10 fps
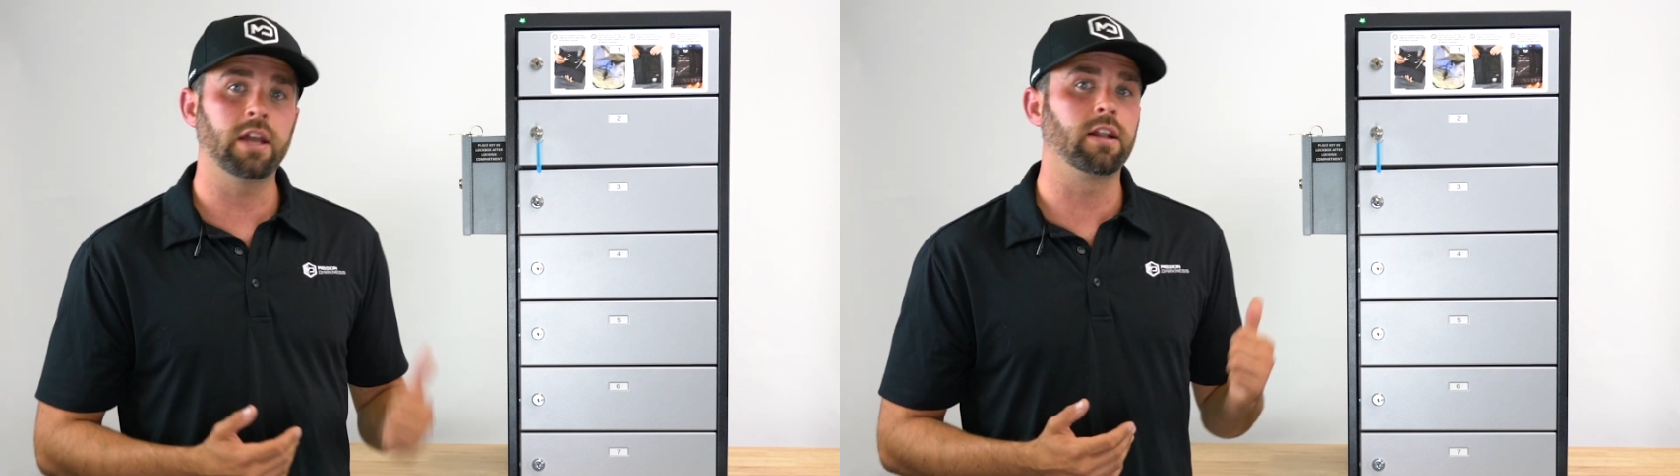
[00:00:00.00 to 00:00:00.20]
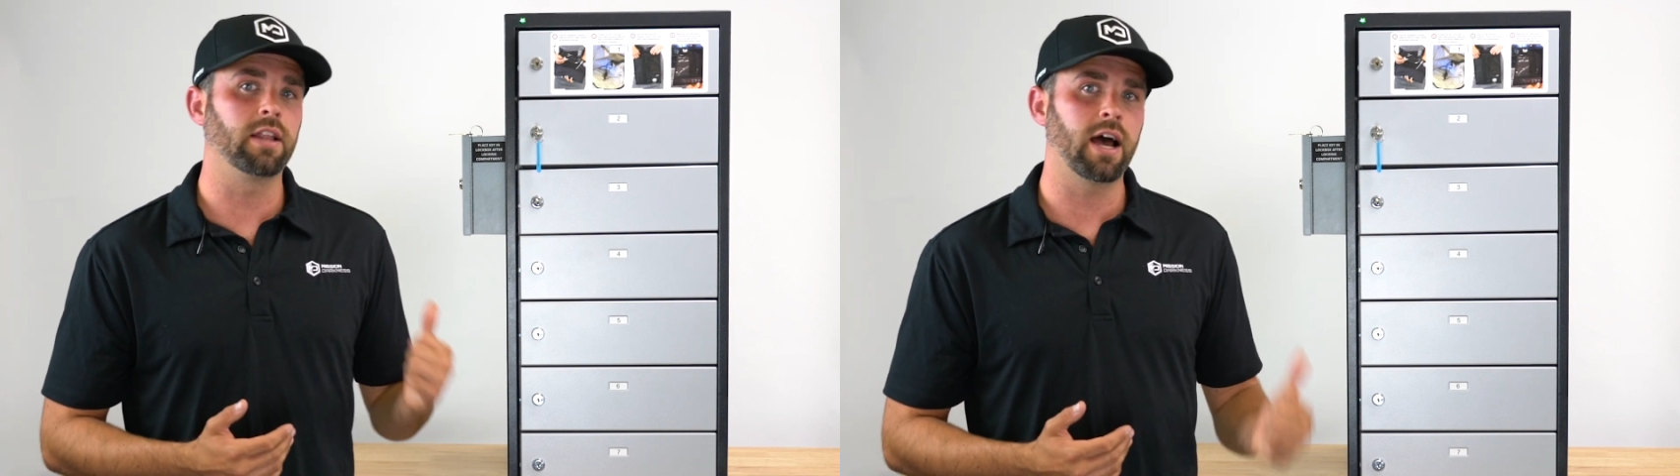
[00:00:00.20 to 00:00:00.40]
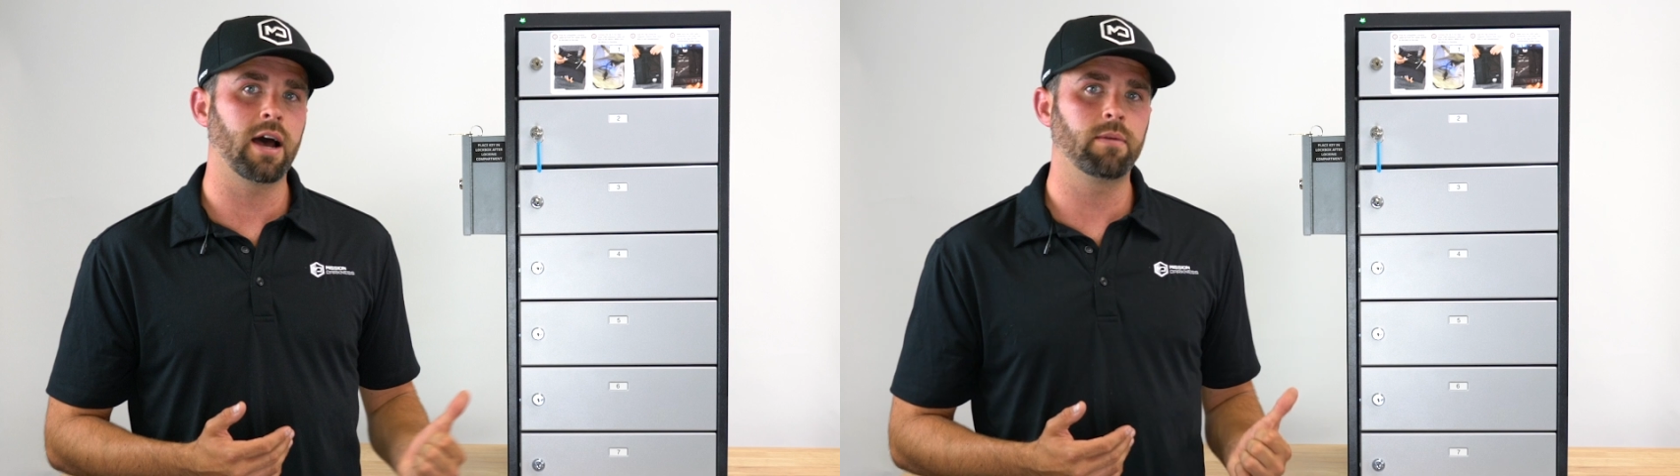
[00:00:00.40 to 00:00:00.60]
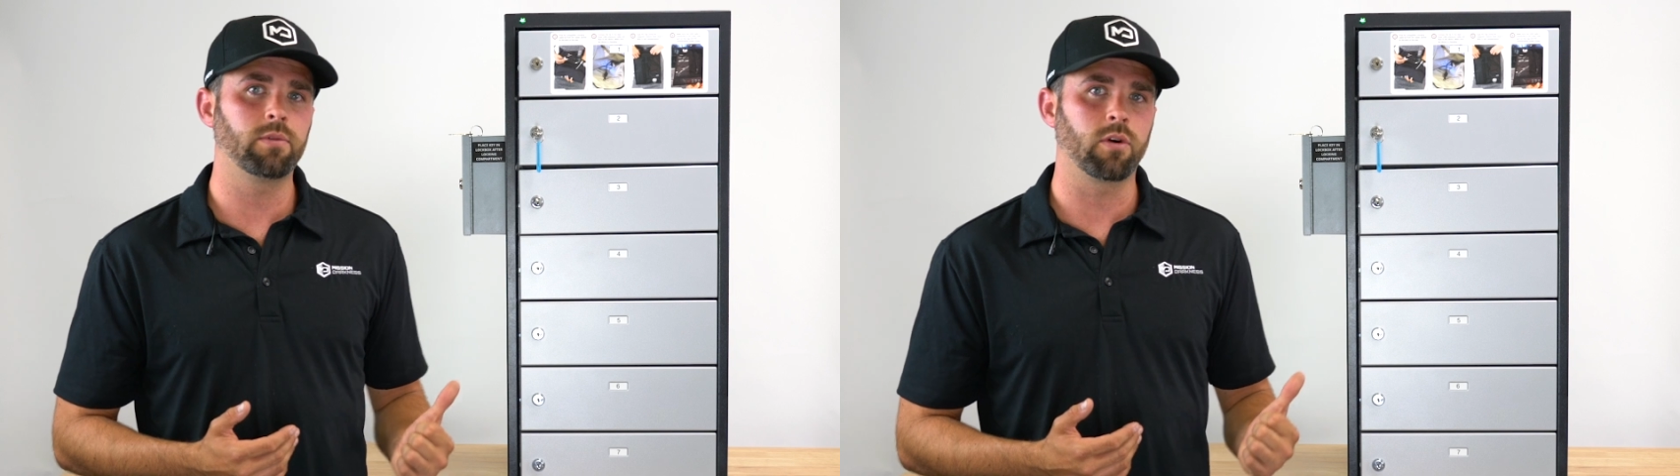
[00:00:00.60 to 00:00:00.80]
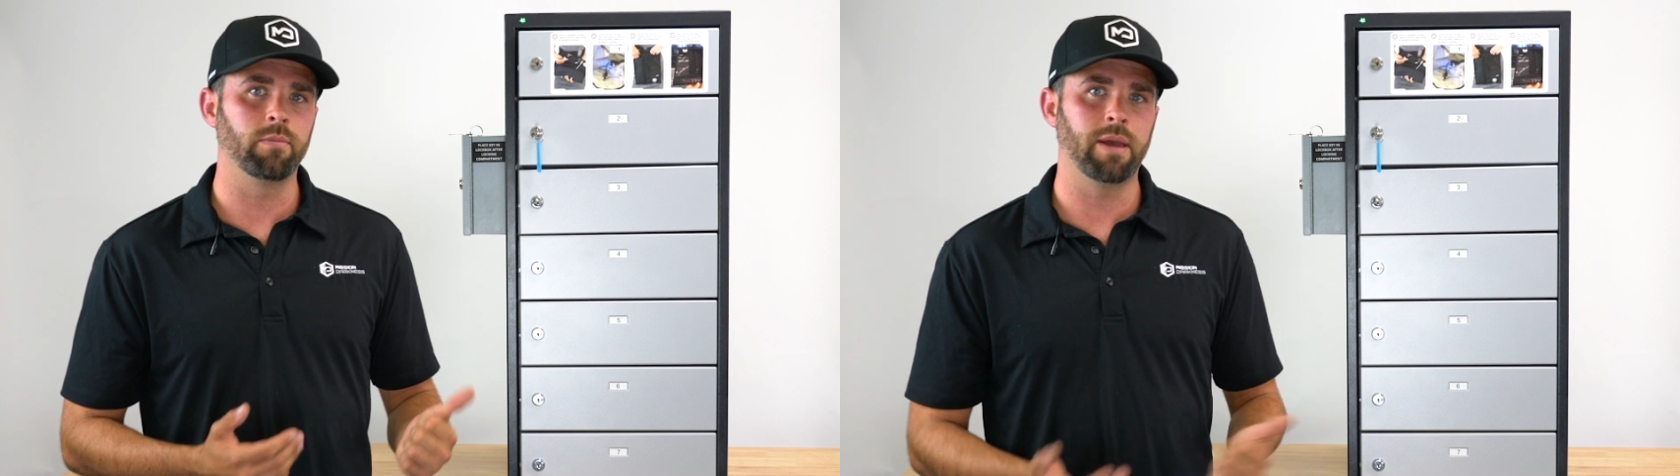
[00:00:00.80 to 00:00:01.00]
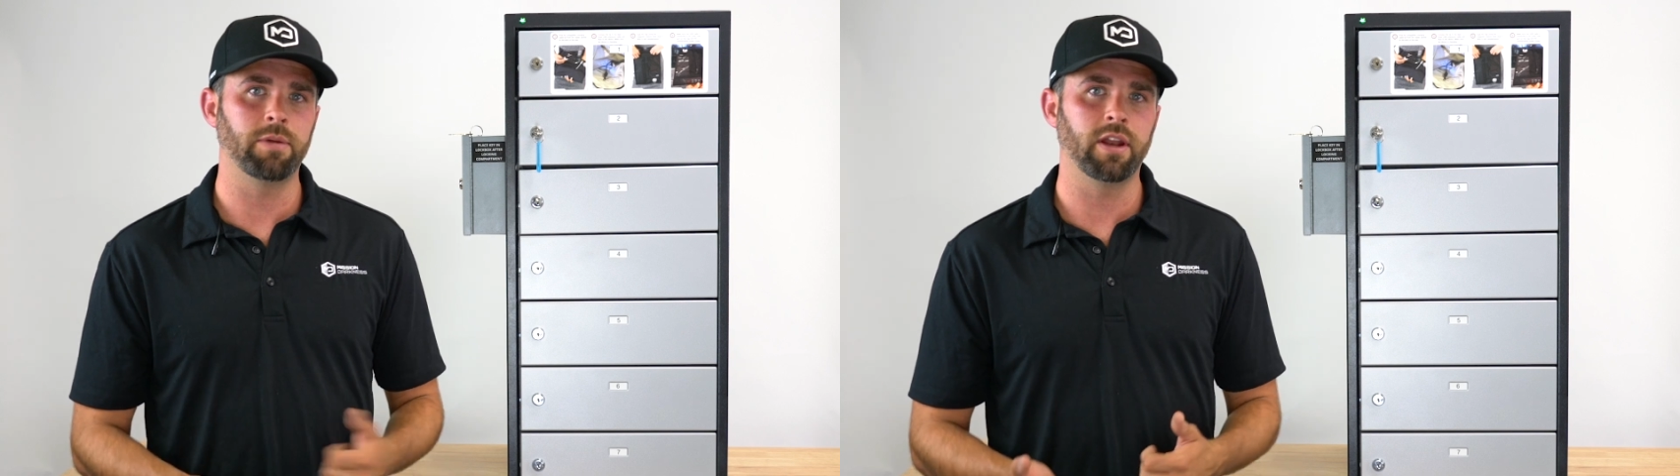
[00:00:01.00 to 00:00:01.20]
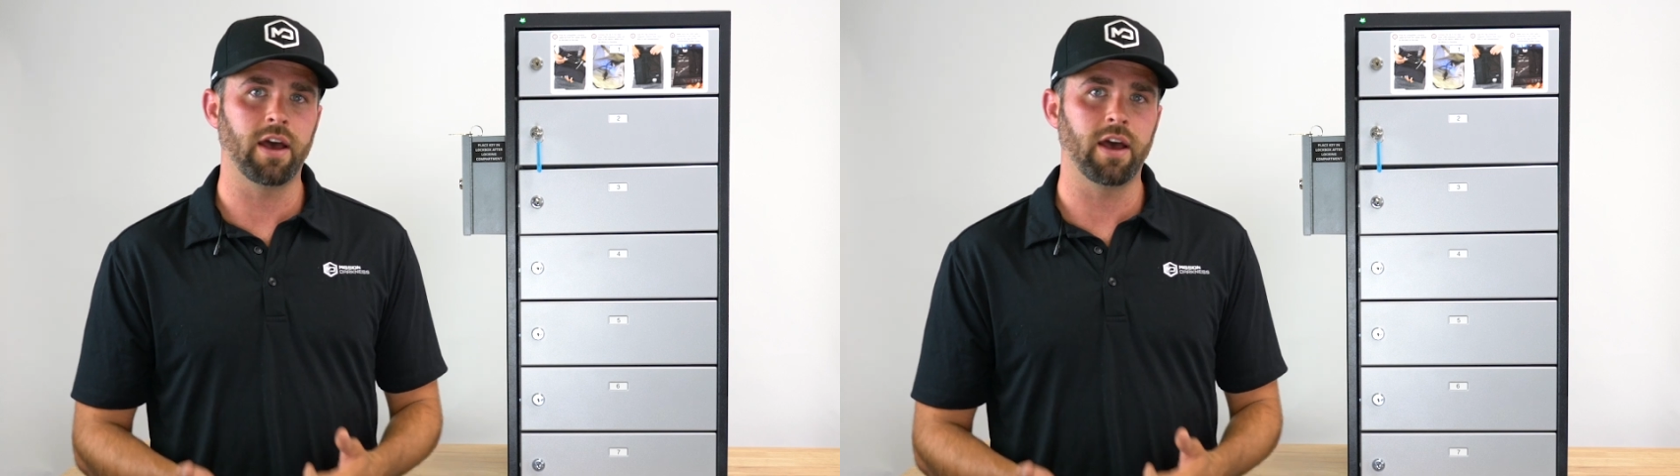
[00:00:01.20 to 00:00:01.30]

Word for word: in a lab or maybe an